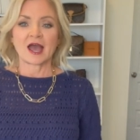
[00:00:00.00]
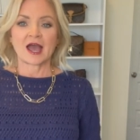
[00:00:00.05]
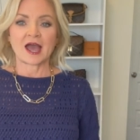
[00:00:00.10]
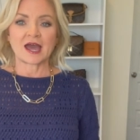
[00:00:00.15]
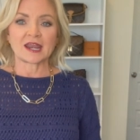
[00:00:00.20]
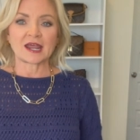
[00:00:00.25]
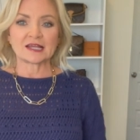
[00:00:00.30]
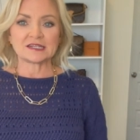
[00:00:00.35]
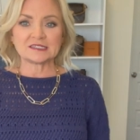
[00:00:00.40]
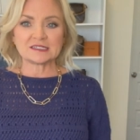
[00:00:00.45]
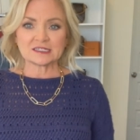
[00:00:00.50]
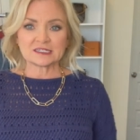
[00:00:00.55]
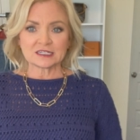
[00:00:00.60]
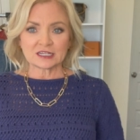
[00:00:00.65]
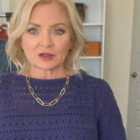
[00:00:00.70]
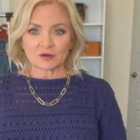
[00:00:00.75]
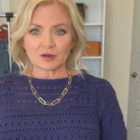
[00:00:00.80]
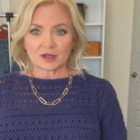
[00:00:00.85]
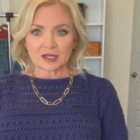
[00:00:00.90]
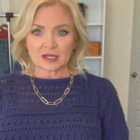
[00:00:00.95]
And I did
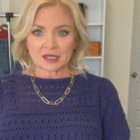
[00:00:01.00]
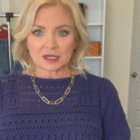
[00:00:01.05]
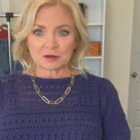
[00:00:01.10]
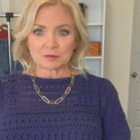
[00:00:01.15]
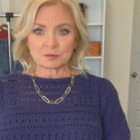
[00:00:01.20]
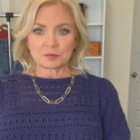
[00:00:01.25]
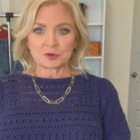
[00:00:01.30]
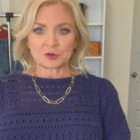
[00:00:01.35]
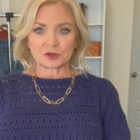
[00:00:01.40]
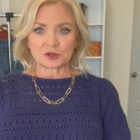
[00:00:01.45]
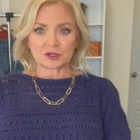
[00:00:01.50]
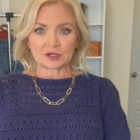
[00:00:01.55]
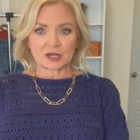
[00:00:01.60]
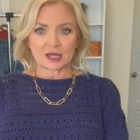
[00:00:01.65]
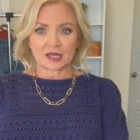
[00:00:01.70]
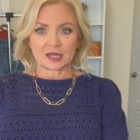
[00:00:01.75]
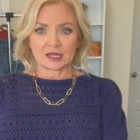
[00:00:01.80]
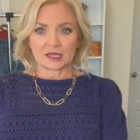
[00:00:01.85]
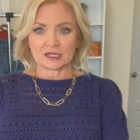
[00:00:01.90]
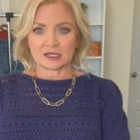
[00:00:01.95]
go ahead and put
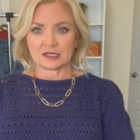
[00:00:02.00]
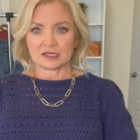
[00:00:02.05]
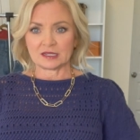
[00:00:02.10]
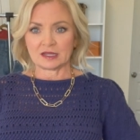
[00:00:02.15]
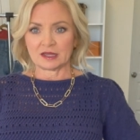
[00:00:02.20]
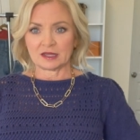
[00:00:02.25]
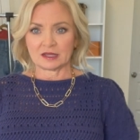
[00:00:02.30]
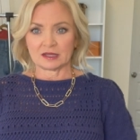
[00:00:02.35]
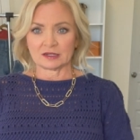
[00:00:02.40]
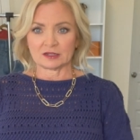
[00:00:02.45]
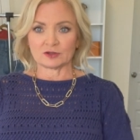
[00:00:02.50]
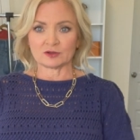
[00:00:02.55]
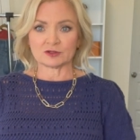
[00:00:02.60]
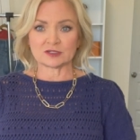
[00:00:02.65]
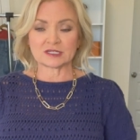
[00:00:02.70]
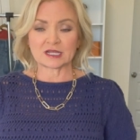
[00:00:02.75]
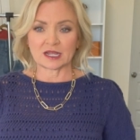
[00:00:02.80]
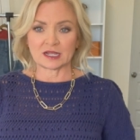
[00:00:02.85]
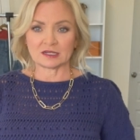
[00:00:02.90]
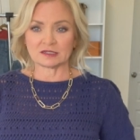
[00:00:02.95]
a, a little
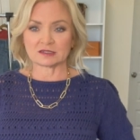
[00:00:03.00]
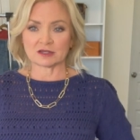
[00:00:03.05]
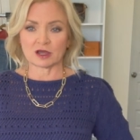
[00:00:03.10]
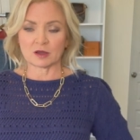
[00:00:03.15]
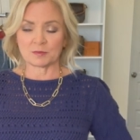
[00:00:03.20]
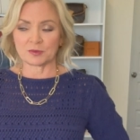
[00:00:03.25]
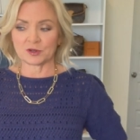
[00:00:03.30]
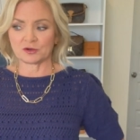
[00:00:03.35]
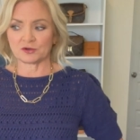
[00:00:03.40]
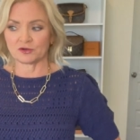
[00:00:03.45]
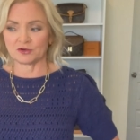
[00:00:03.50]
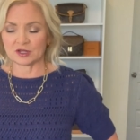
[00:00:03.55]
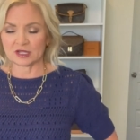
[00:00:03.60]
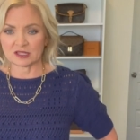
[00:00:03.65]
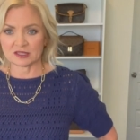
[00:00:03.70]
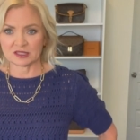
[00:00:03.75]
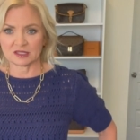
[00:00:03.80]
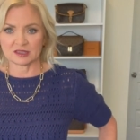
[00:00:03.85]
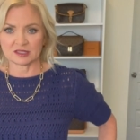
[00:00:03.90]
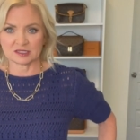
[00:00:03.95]
tank top underneath it.